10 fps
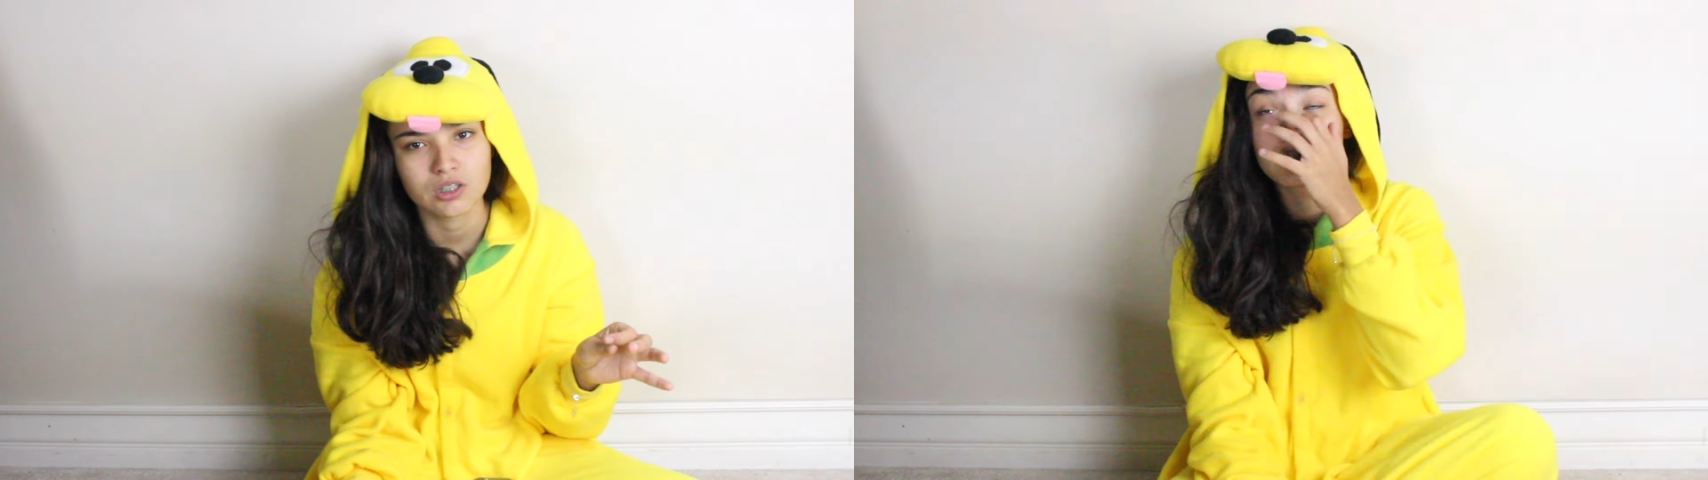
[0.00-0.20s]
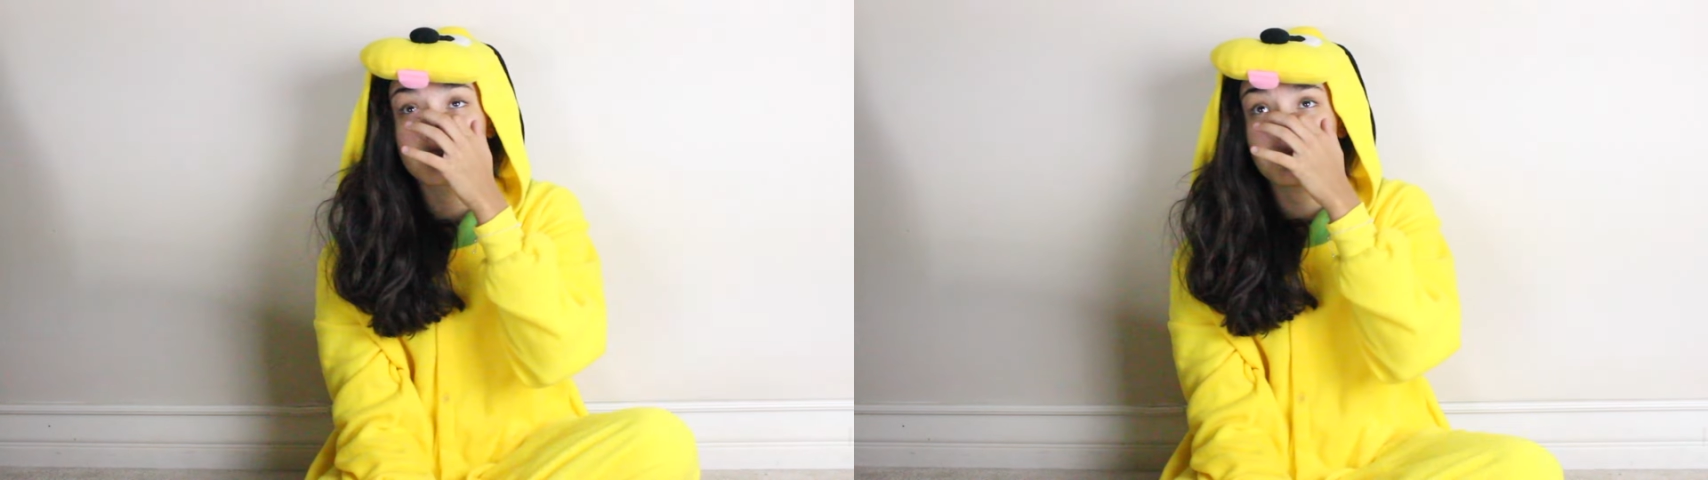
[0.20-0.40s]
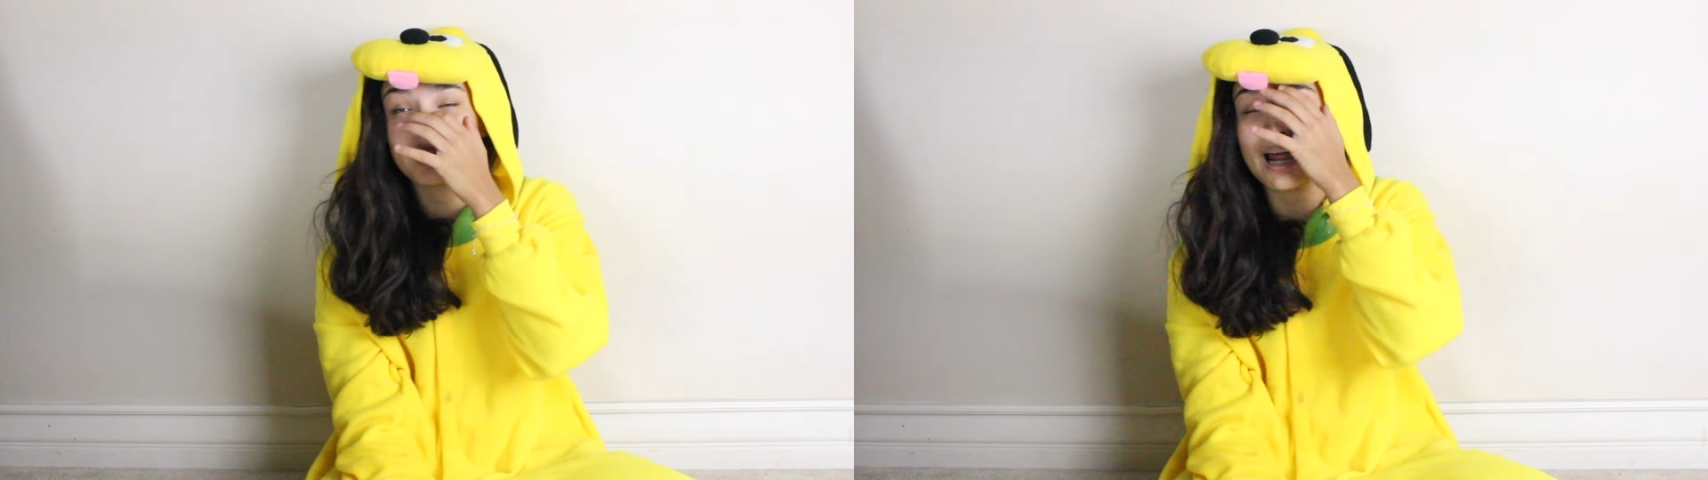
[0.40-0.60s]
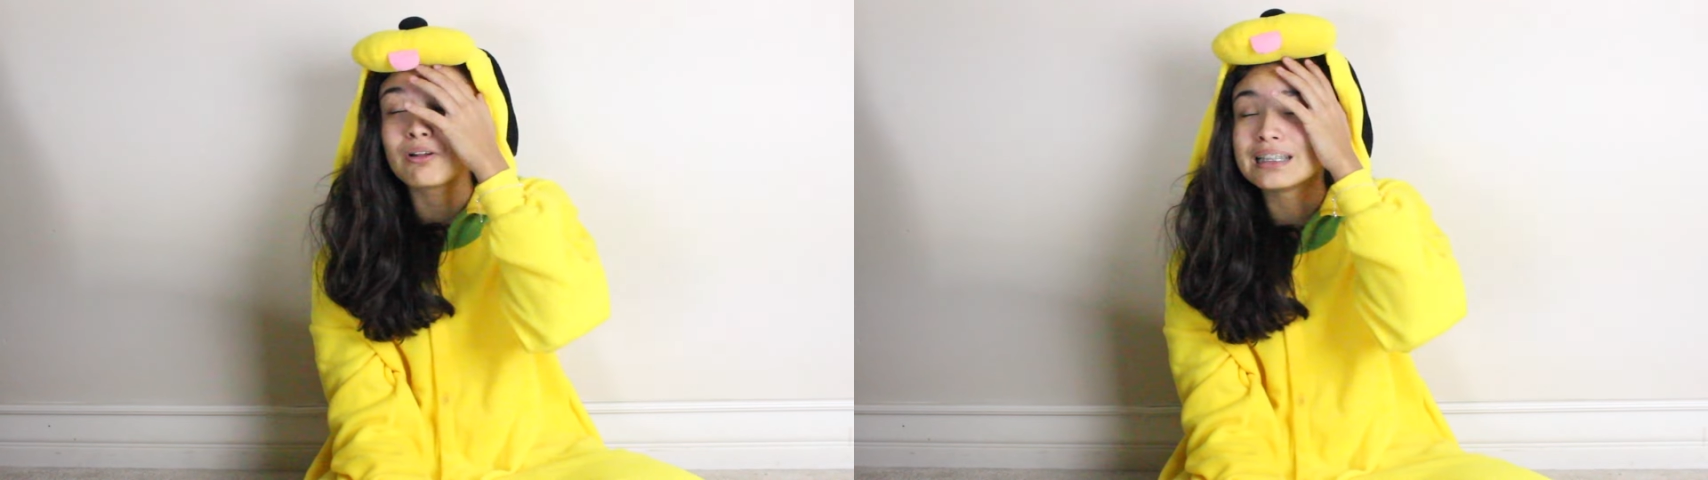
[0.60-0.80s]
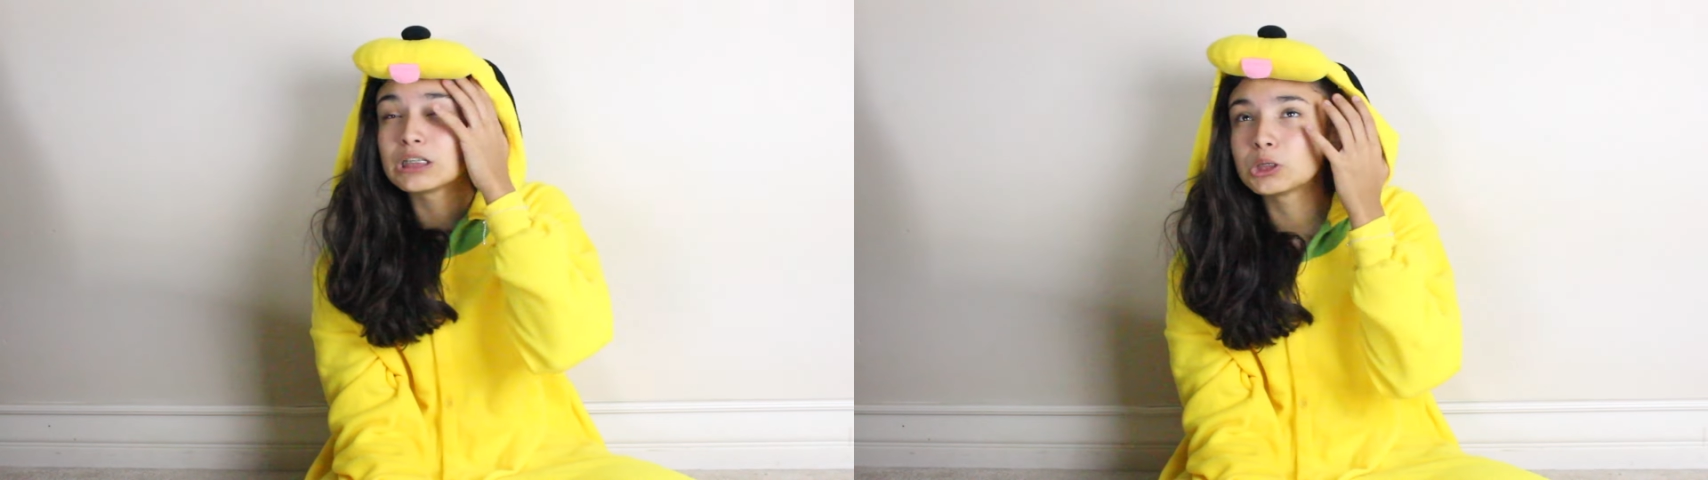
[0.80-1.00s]
So we went
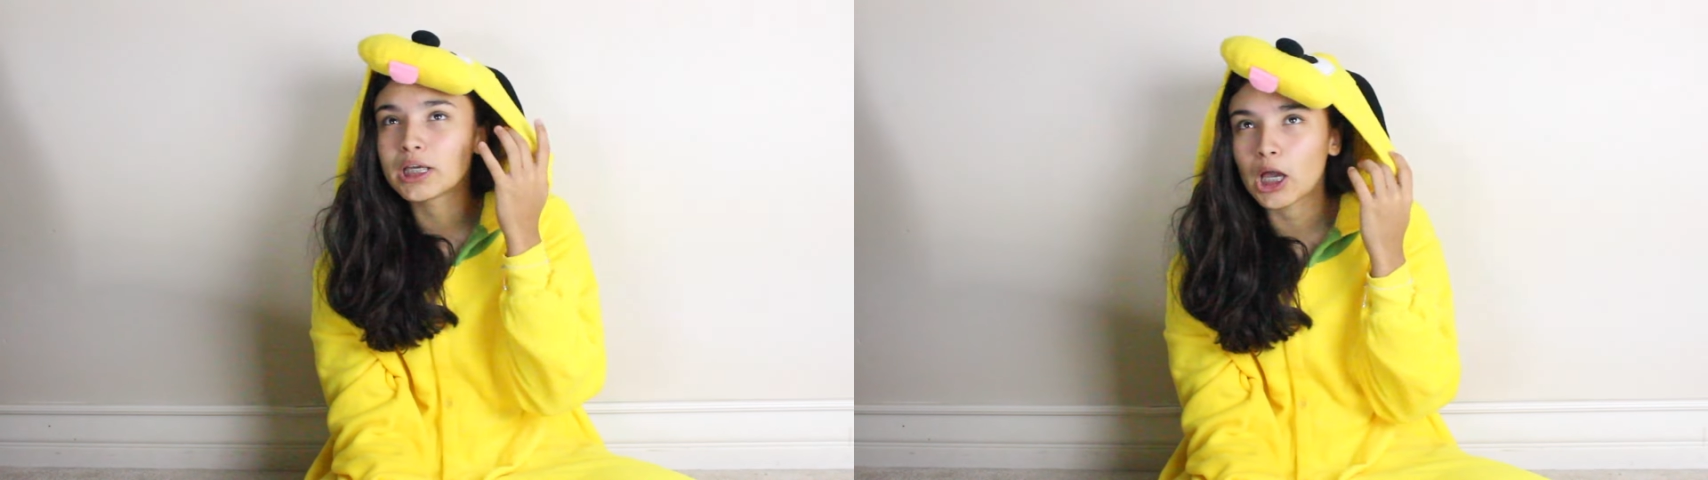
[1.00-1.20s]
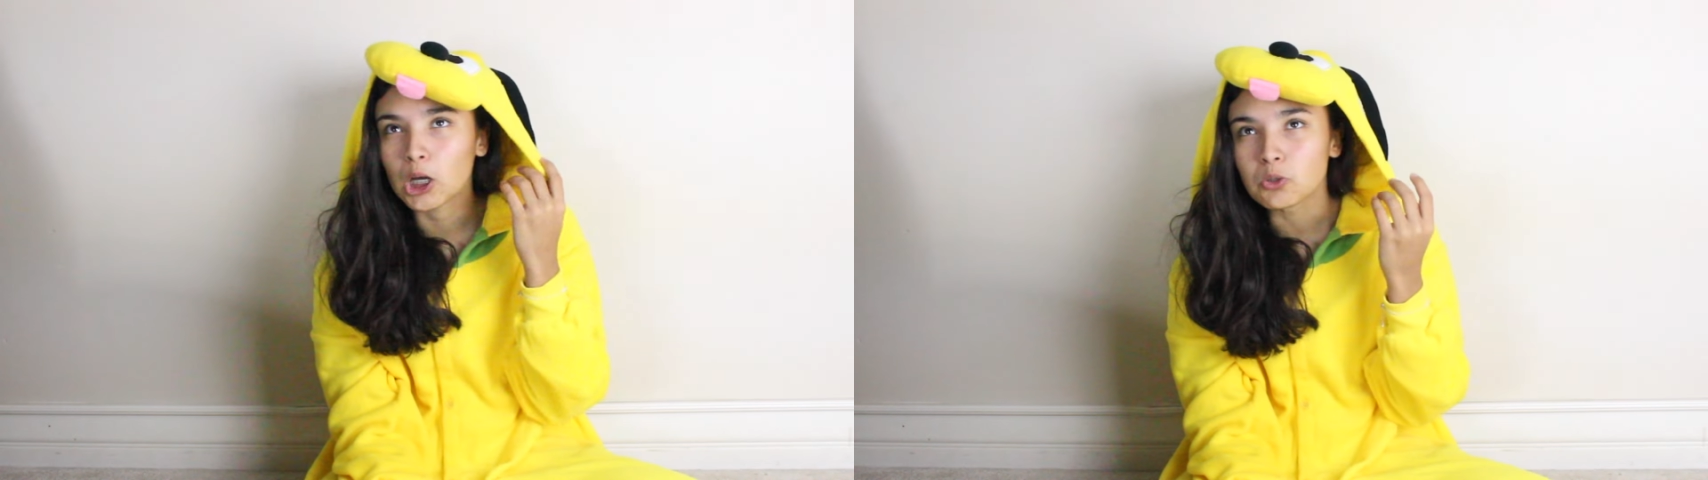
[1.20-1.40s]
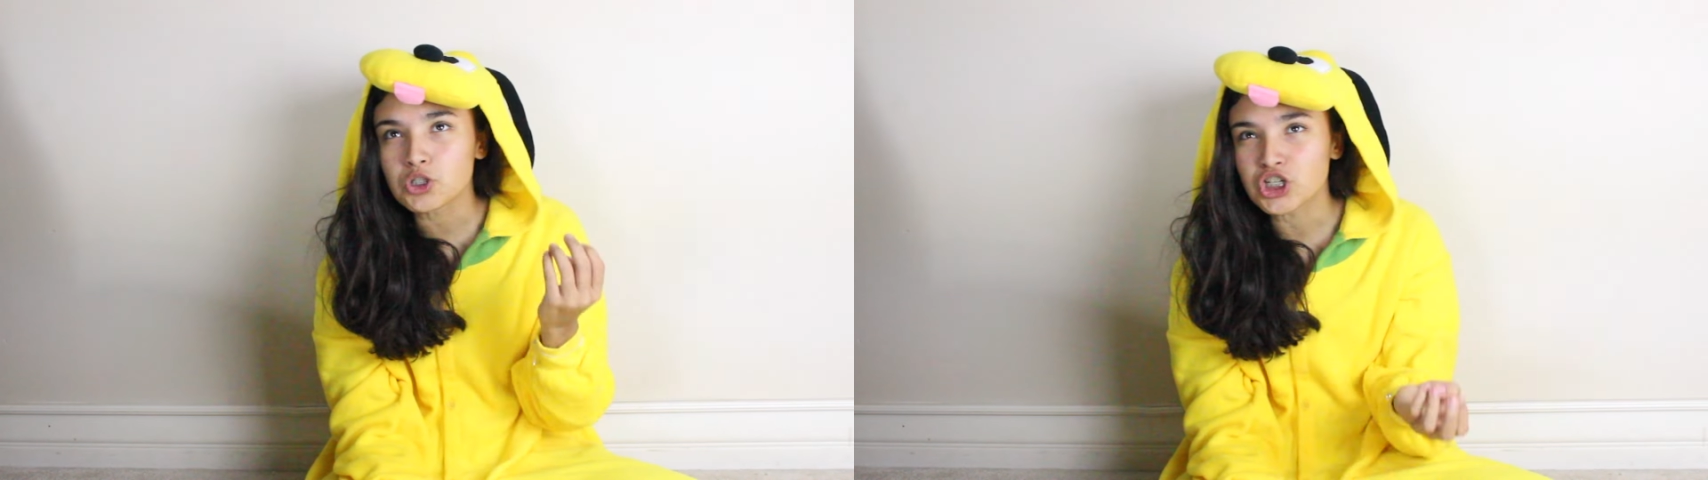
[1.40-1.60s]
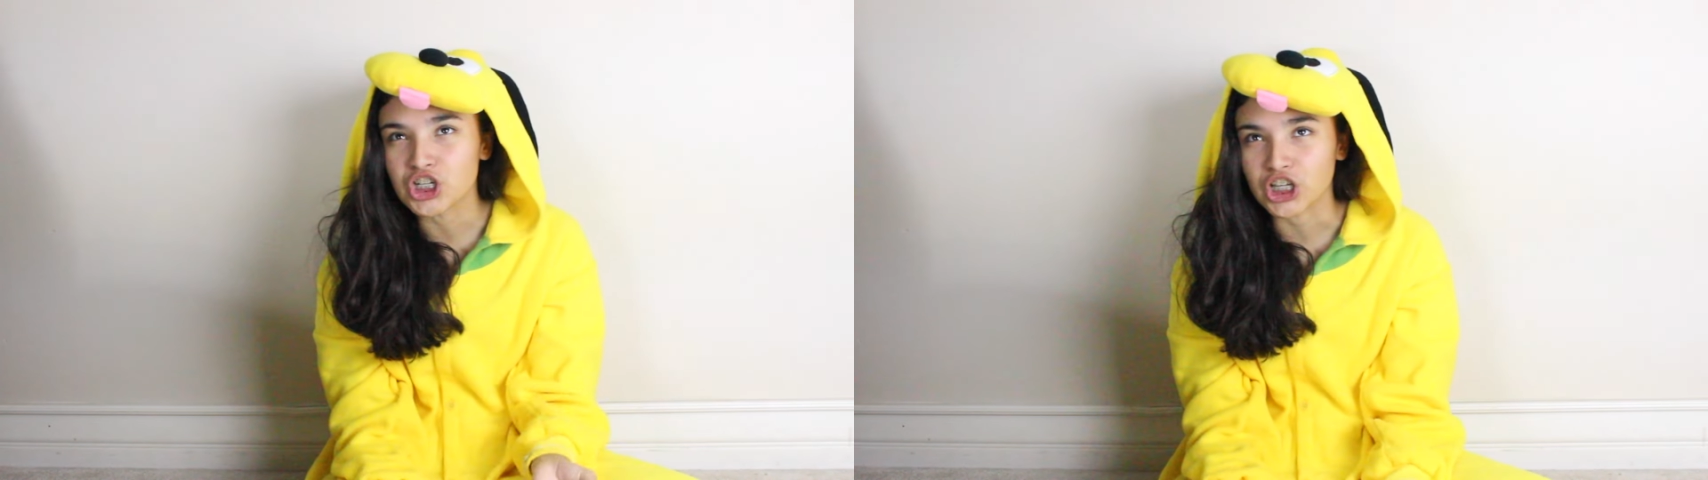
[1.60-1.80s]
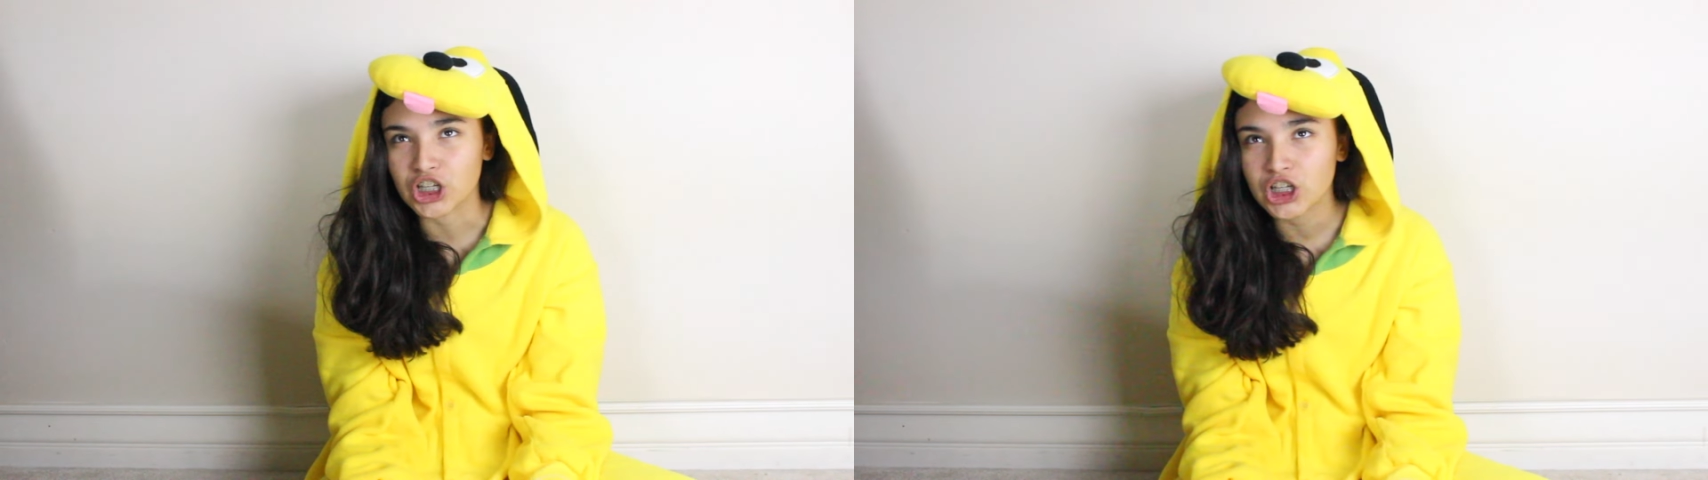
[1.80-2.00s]
out into the
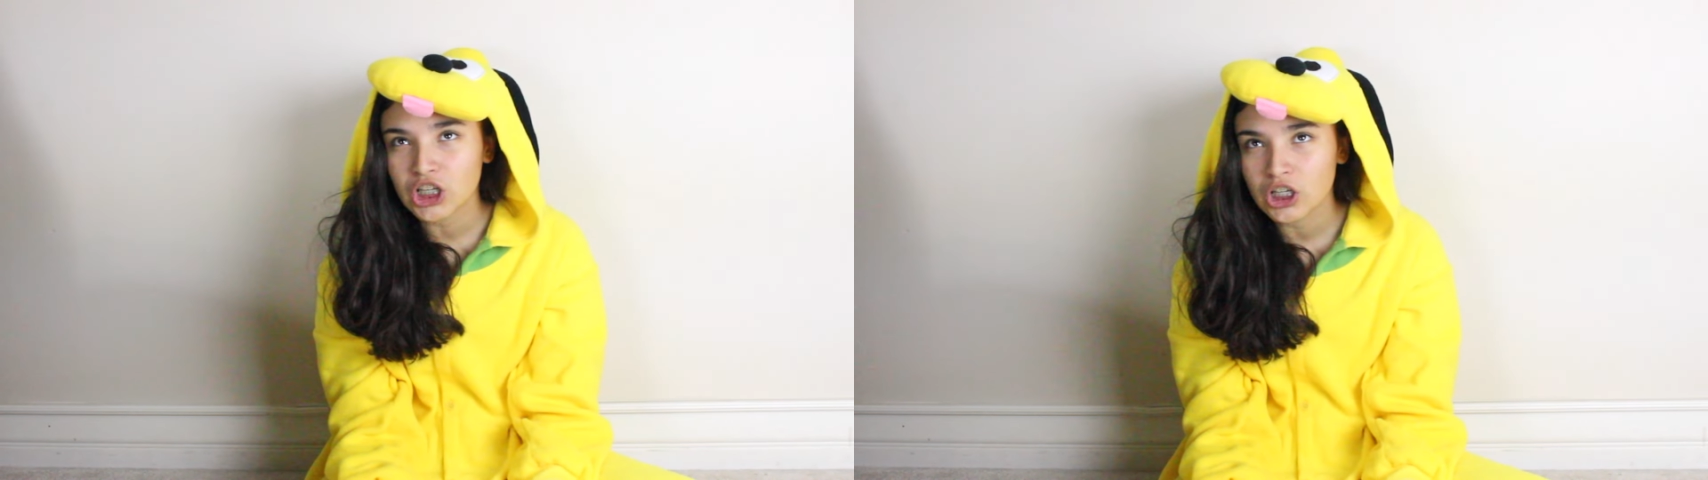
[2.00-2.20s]
ocean.